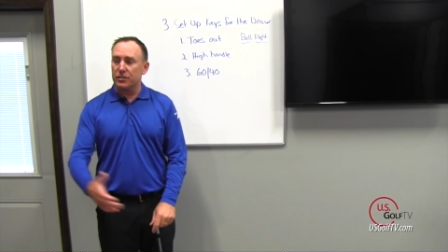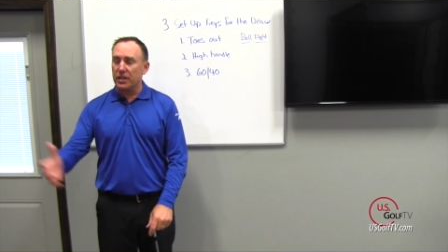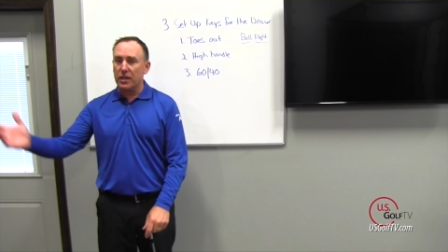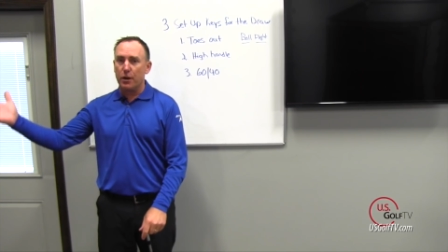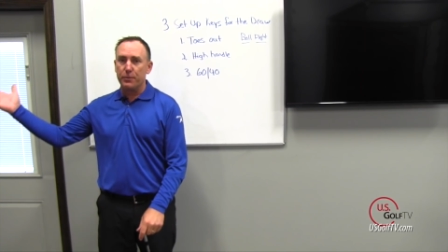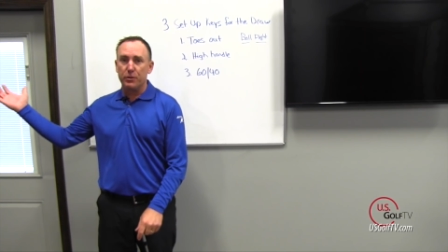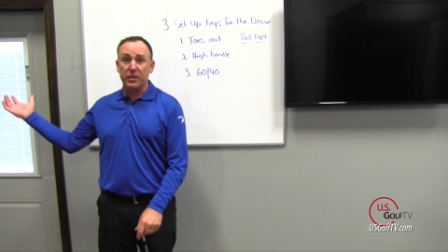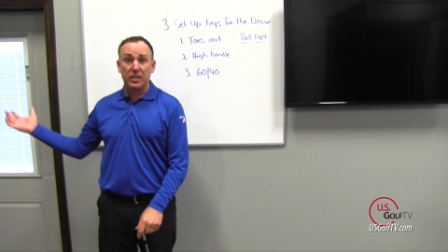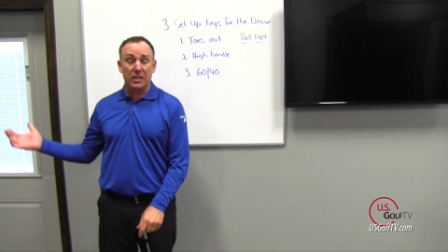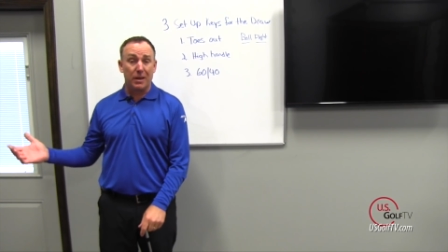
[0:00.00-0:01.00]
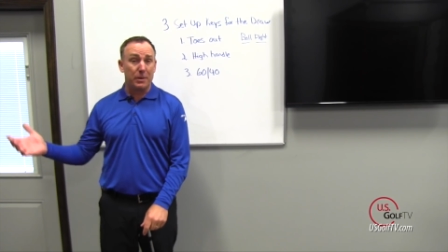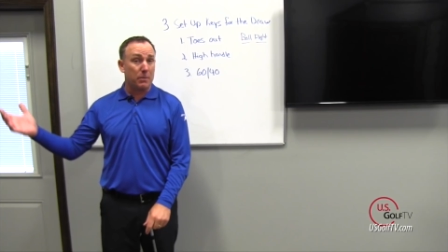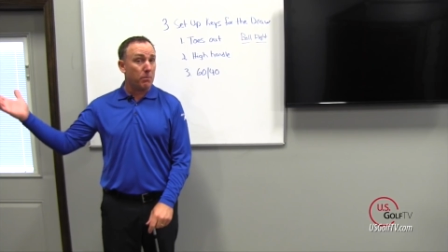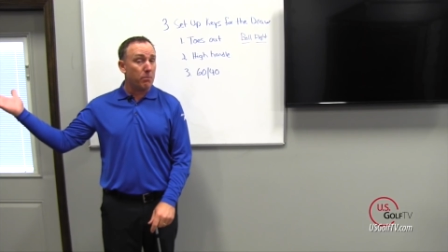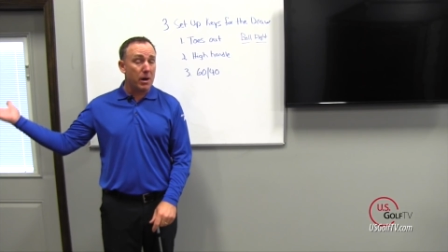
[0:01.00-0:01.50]
It's going to help you get the club in a
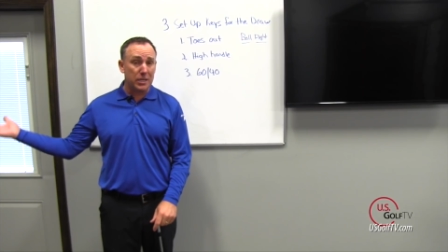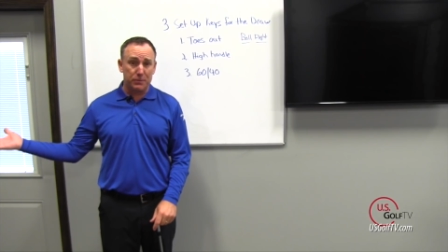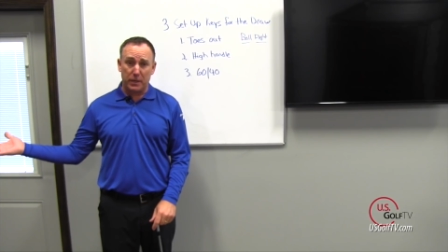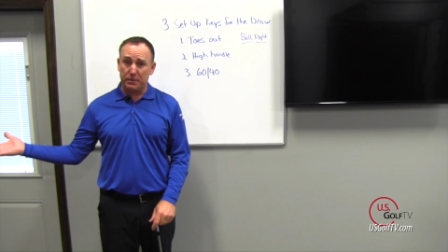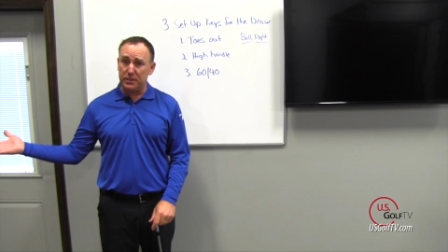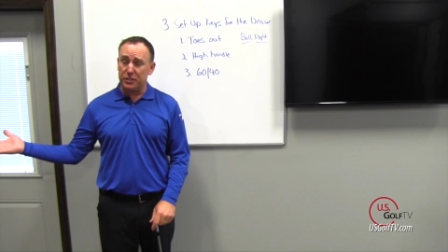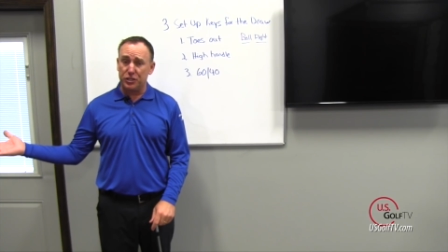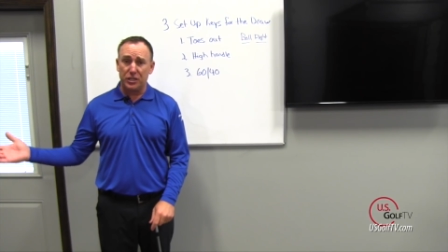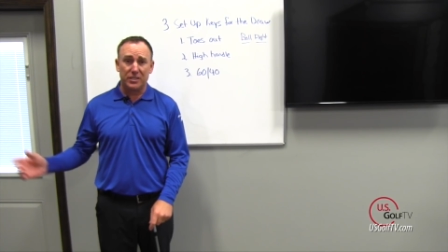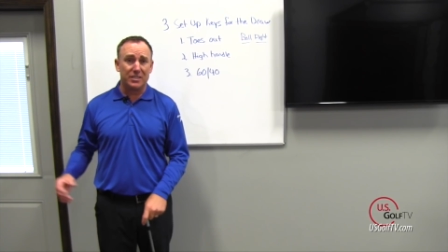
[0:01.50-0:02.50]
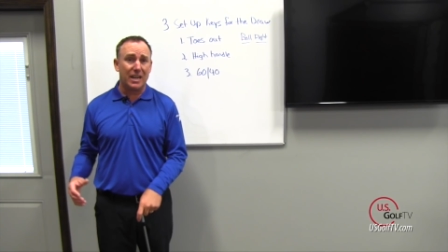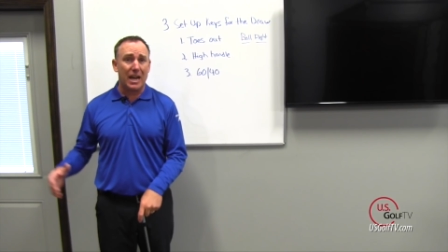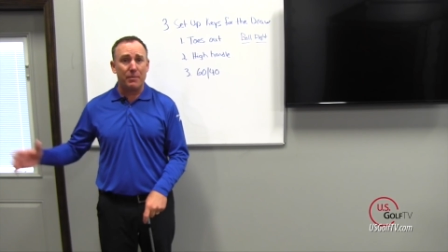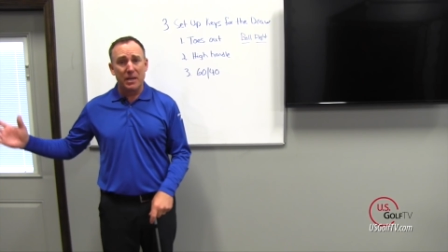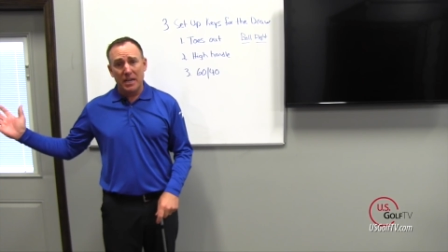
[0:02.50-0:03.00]
much better position at the
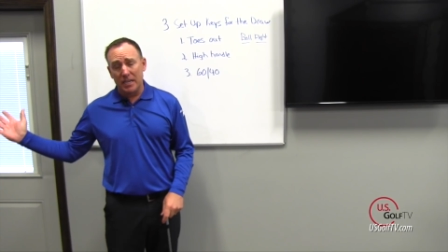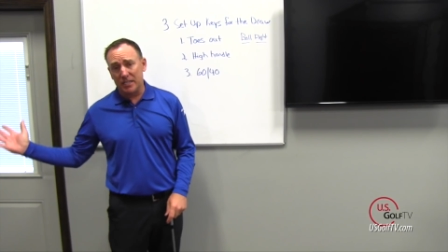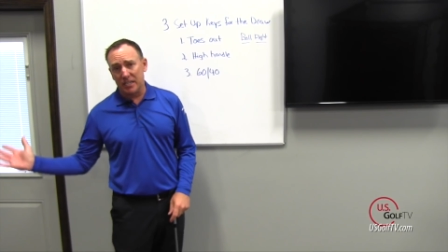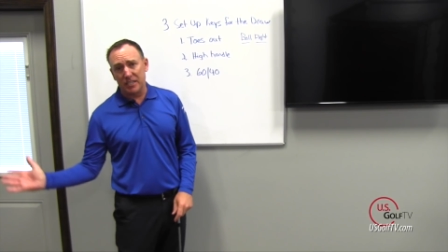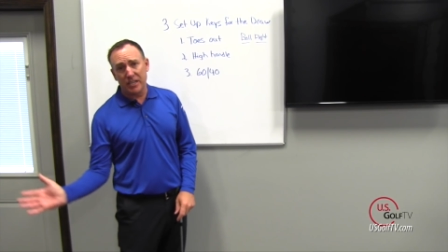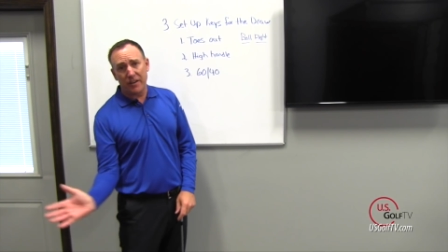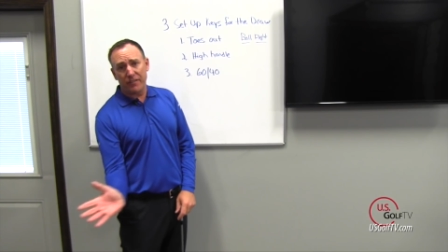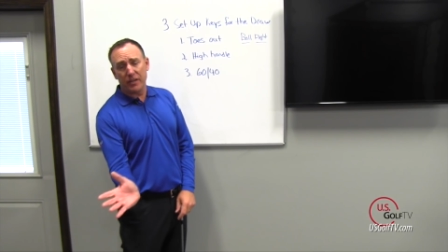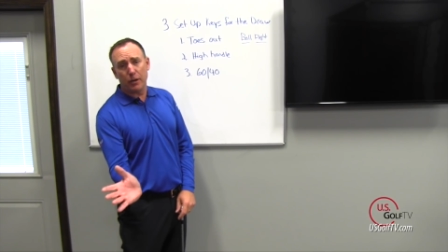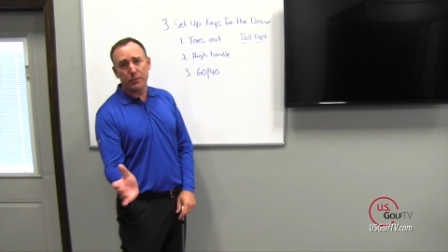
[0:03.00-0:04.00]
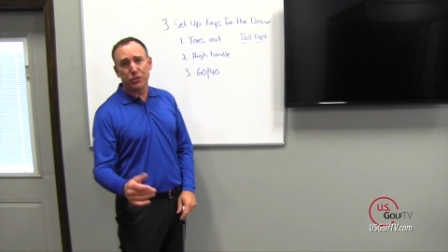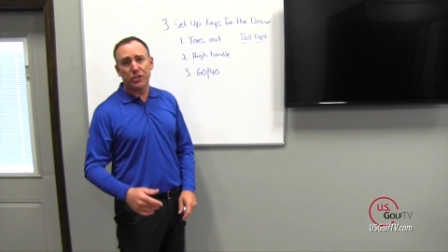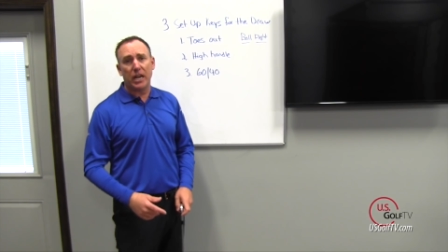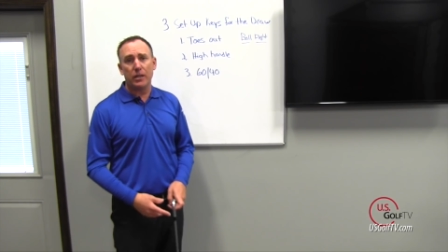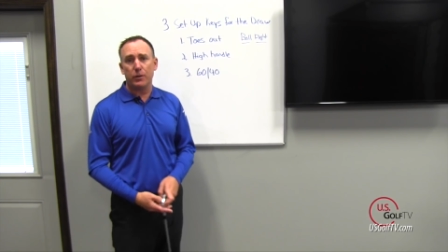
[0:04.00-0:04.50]
top. It's going to definitely help you
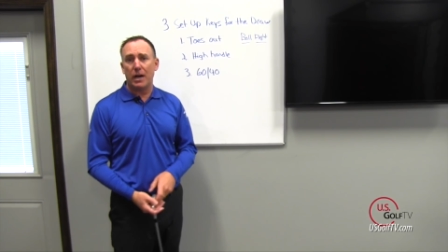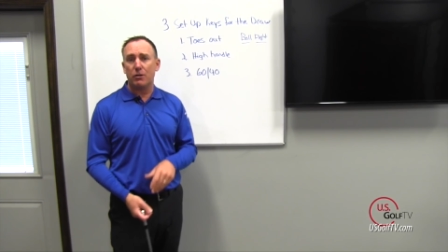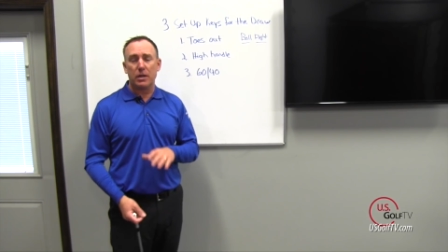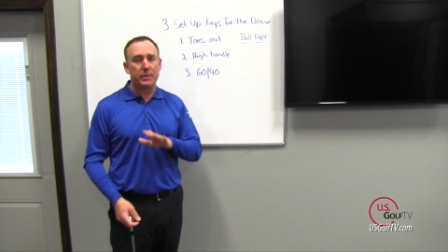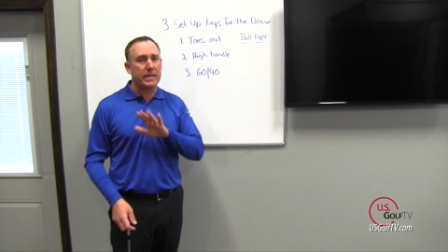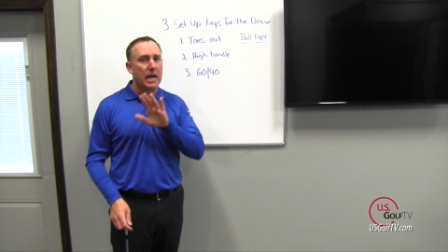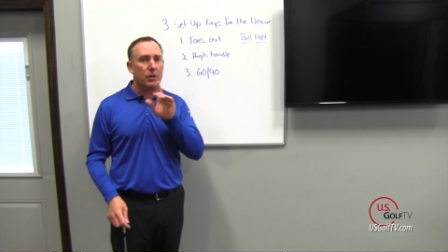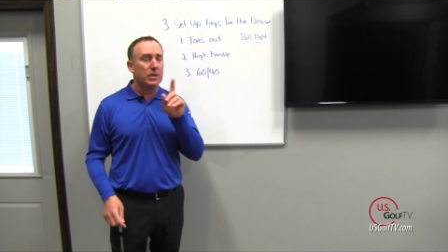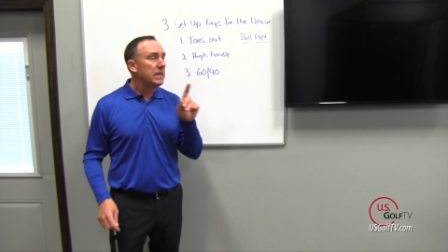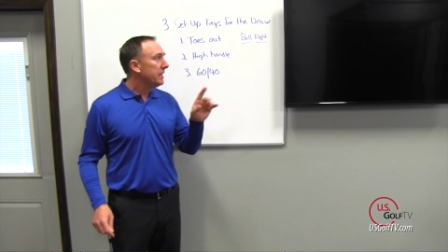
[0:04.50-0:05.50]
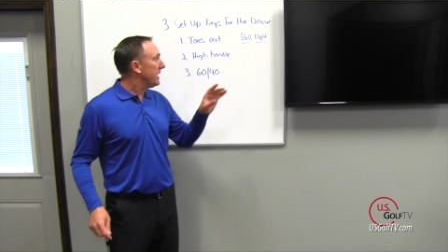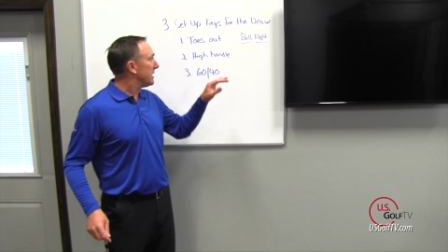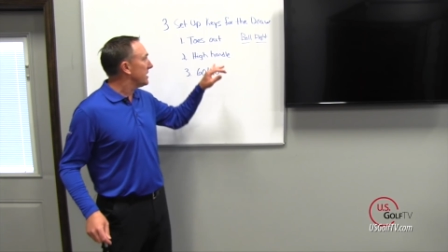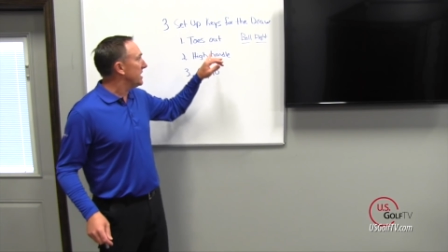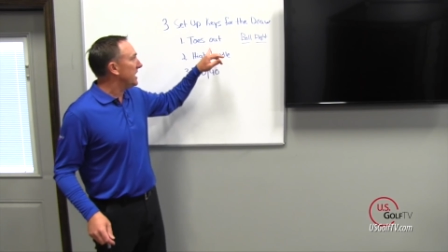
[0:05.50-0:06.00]
shallow it out coming down.
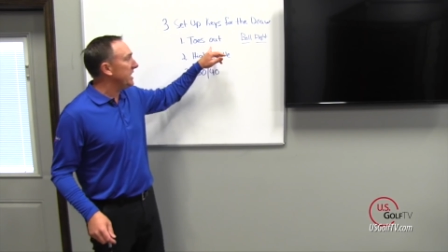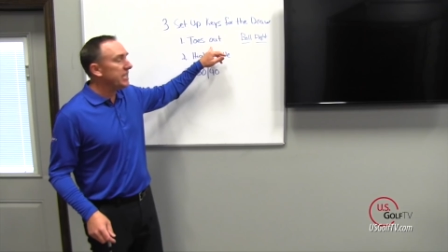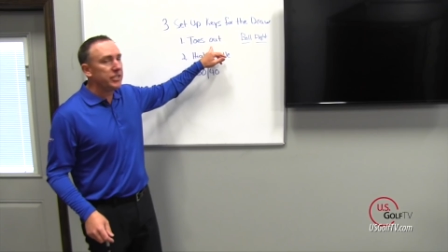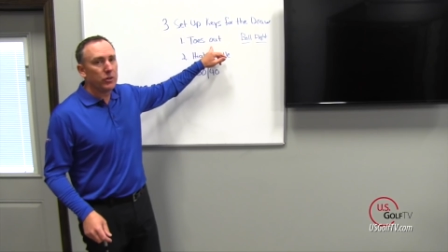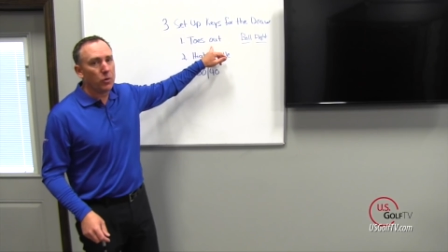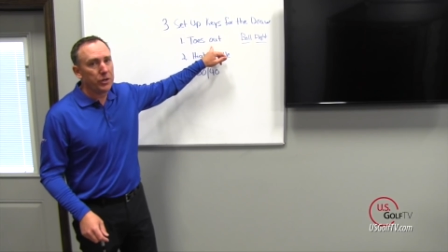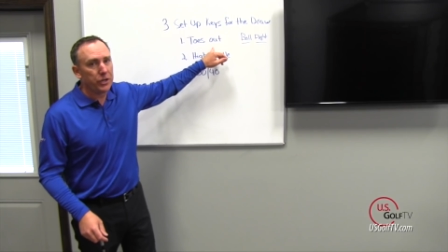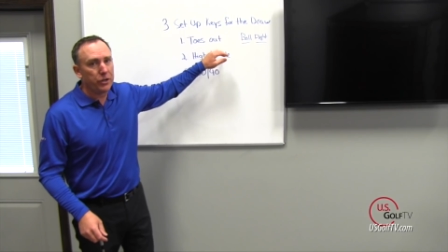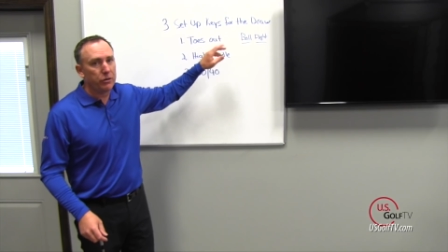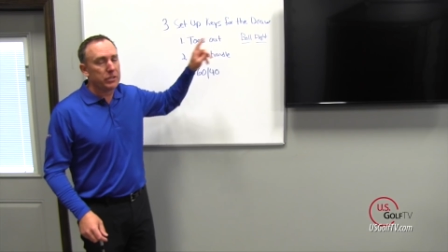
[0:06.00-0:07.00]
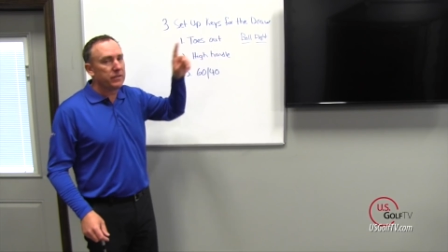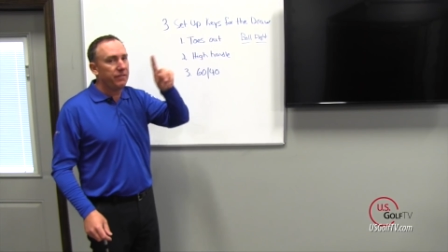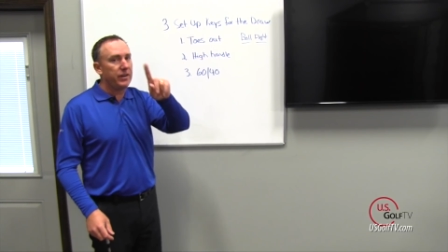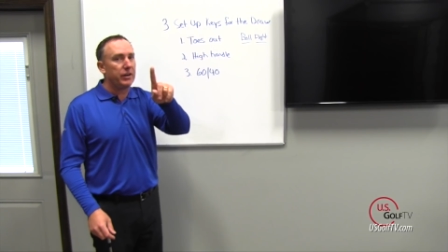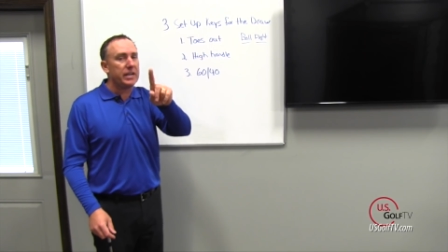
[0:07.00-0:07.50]
That's an easy one to do, and it's a
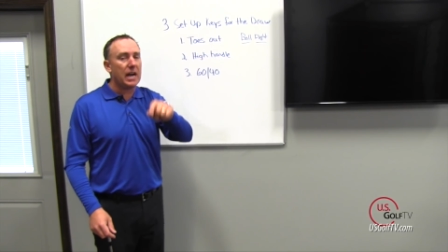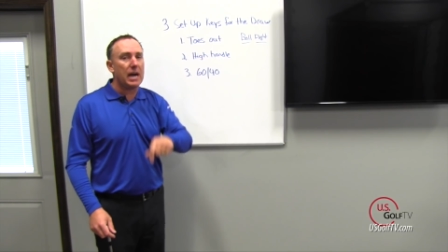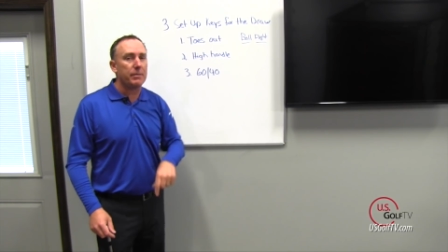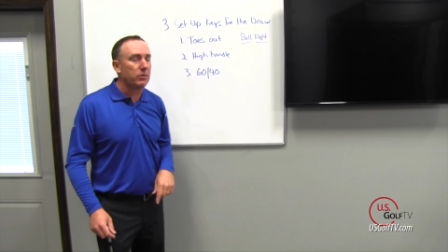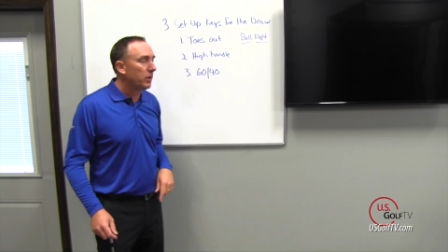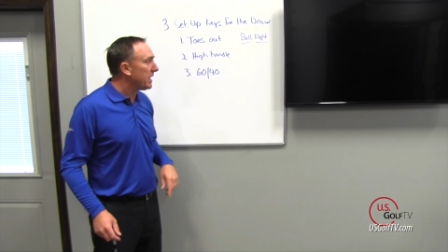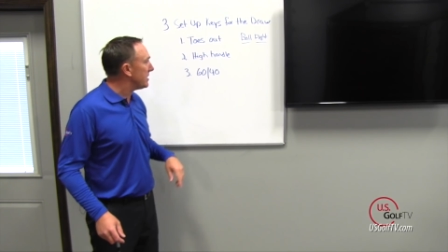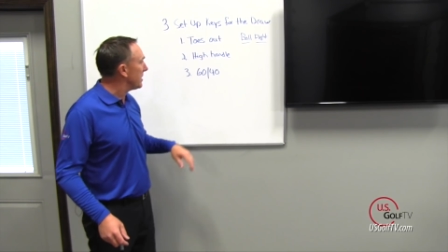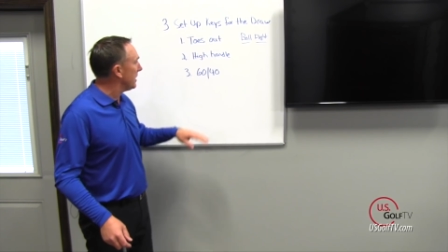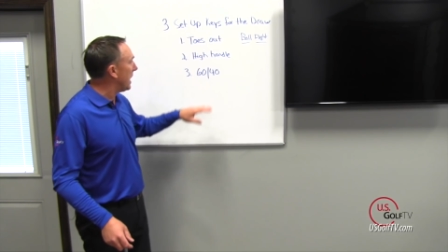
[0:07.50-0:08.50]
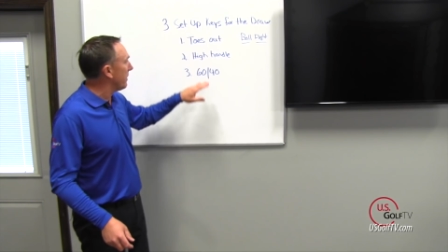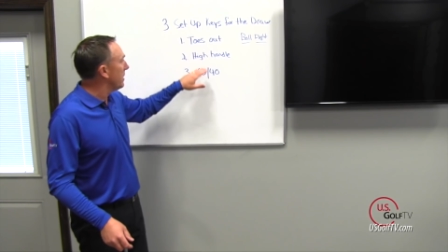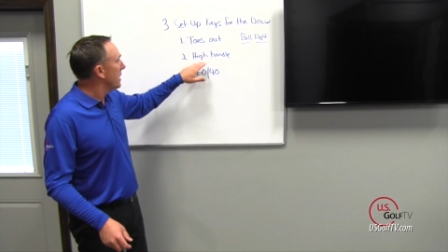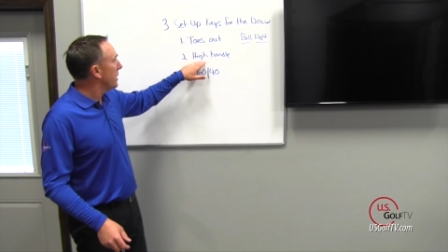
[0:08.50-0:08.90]
very common one I see a lot of.